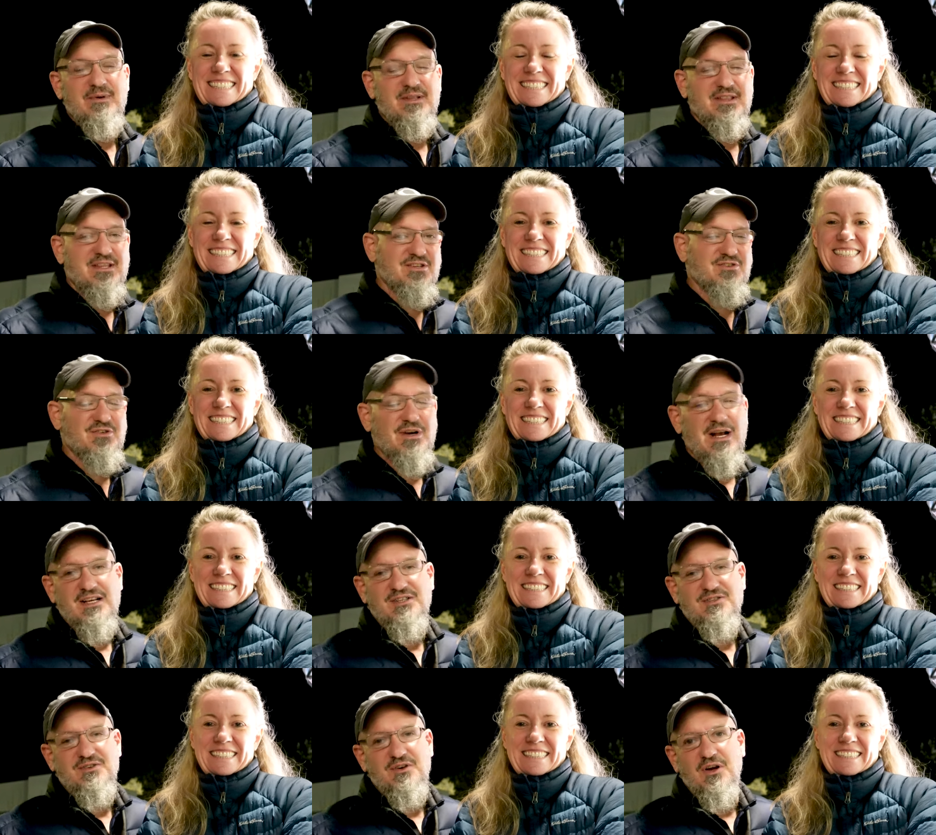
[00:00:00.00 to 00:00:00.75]
Speaker 1: but the
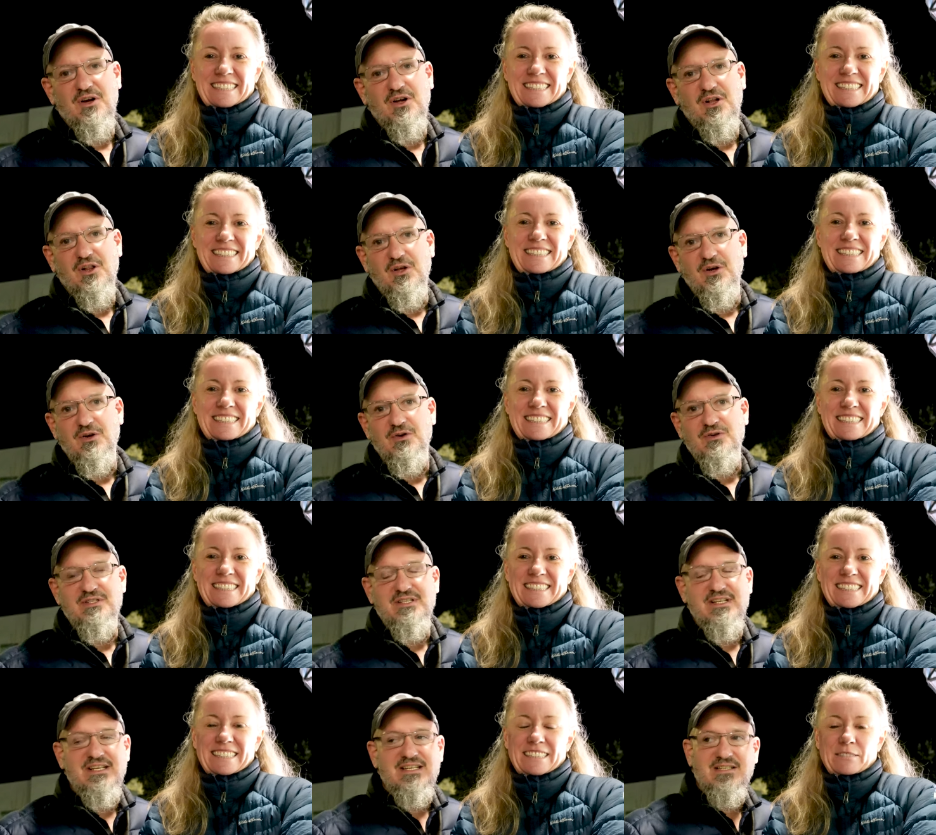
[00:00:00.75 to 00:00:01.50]
tracks are all
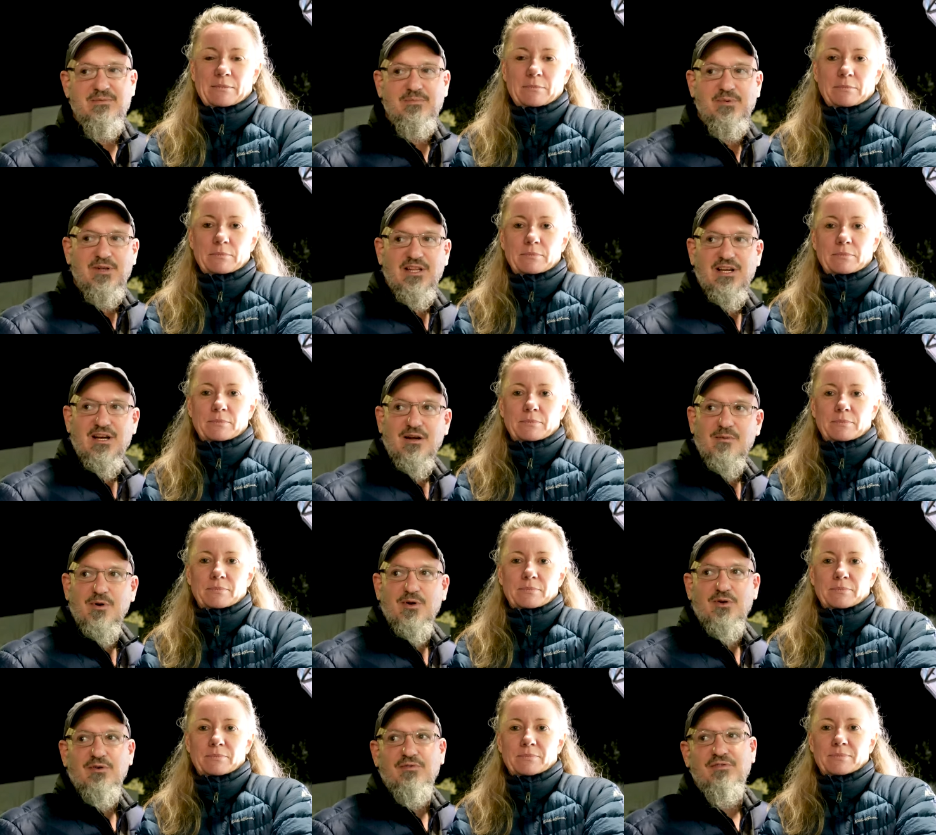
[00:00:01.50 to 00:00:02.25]
closed to get to
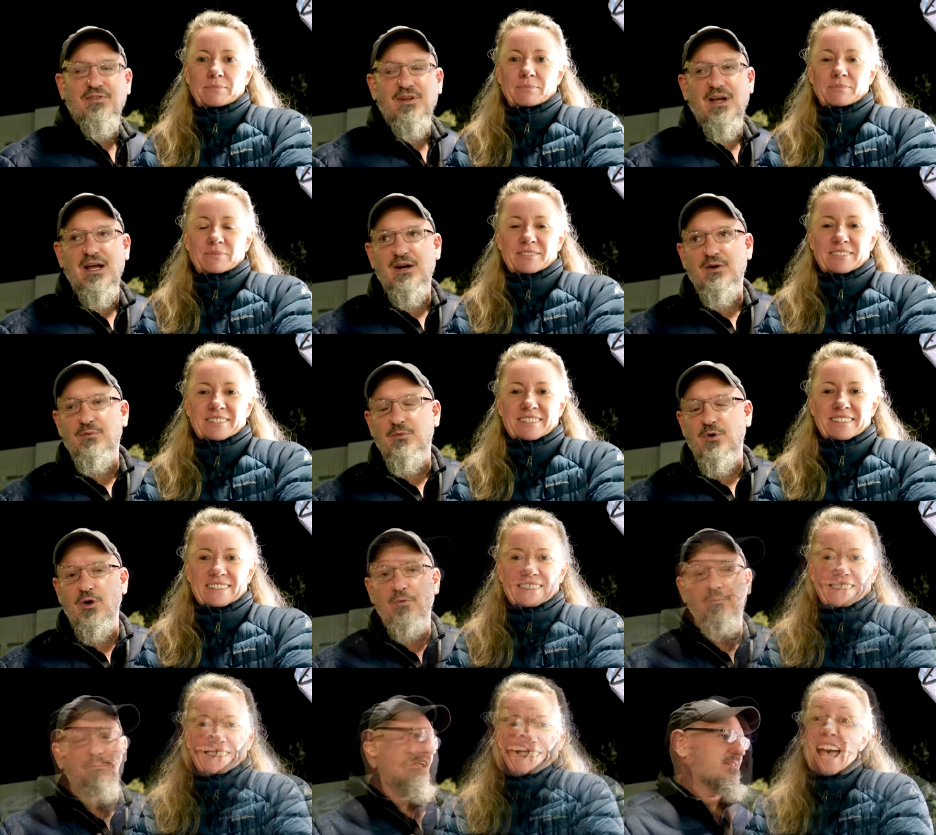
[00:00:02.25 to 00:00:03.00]
Palermo to fly to
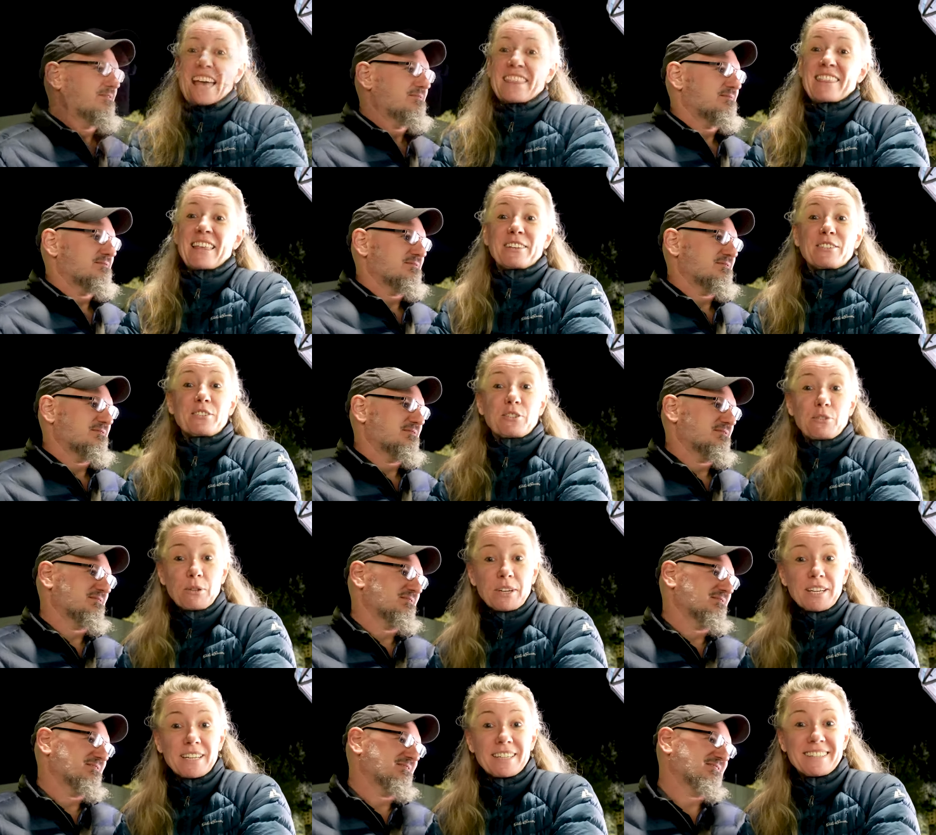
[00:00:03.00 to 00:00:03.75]
Rome.
Speaker 2: And then
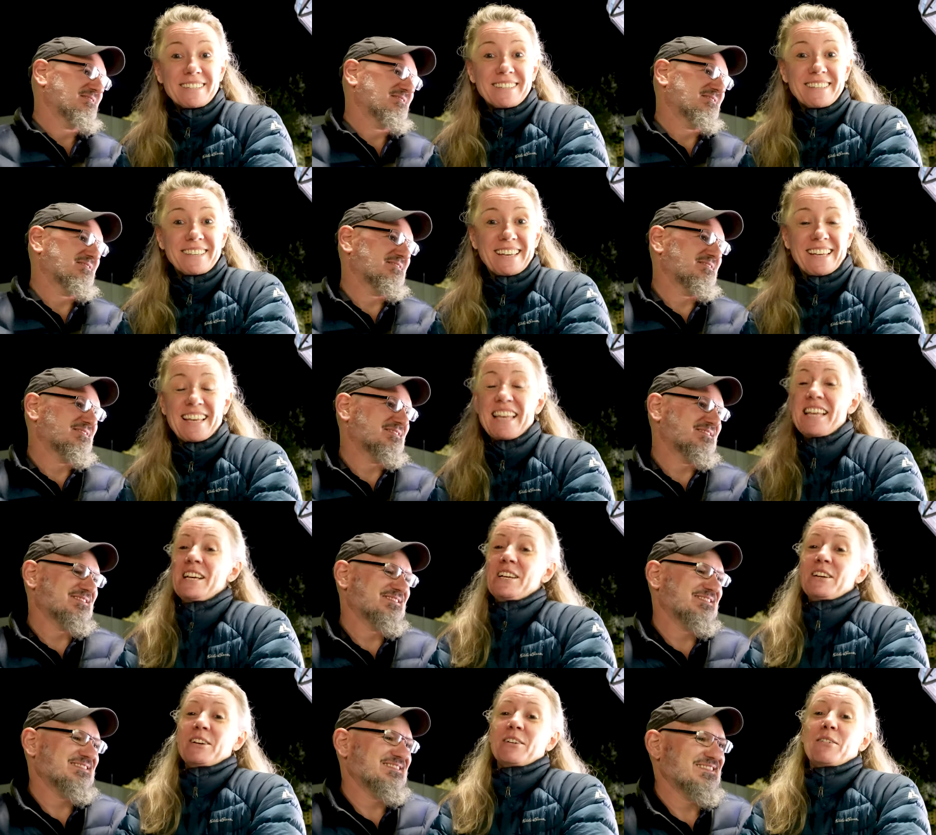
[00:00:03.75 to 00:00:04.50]
Chris
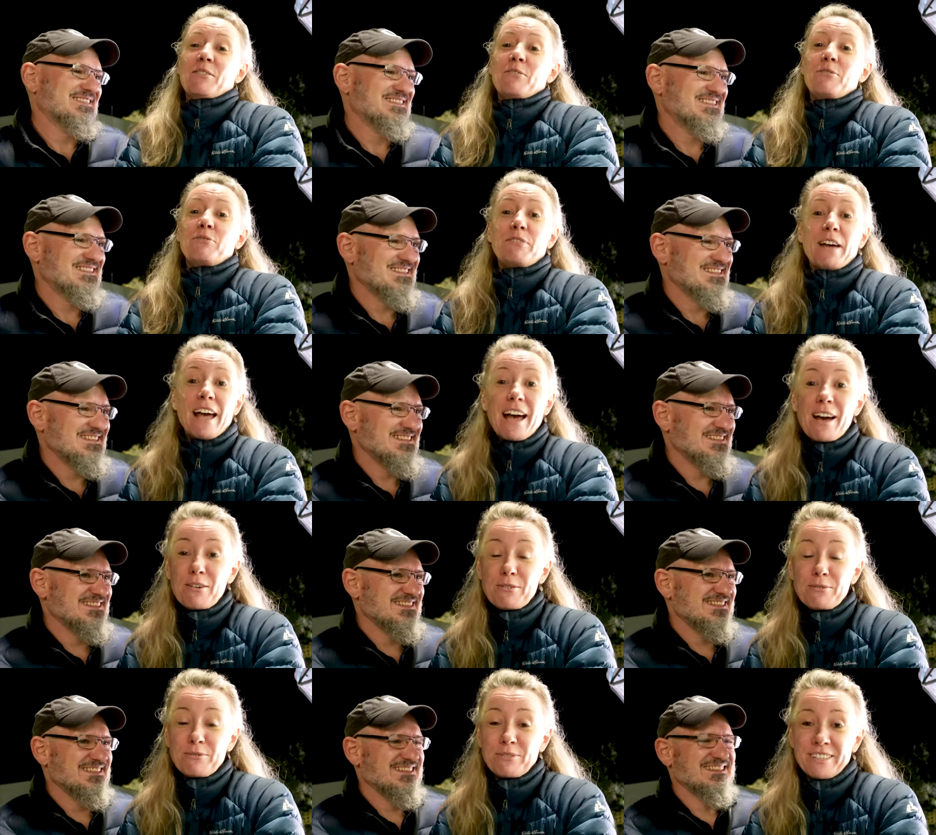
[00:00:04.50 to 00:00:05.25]

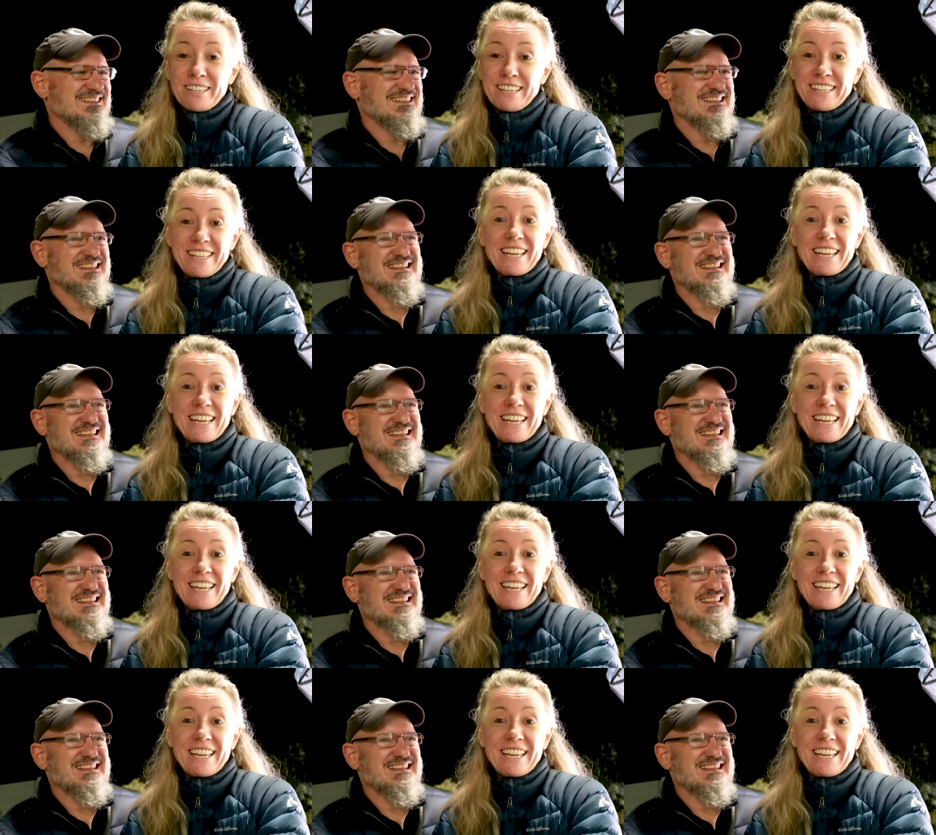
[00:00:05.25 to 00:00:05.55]
found an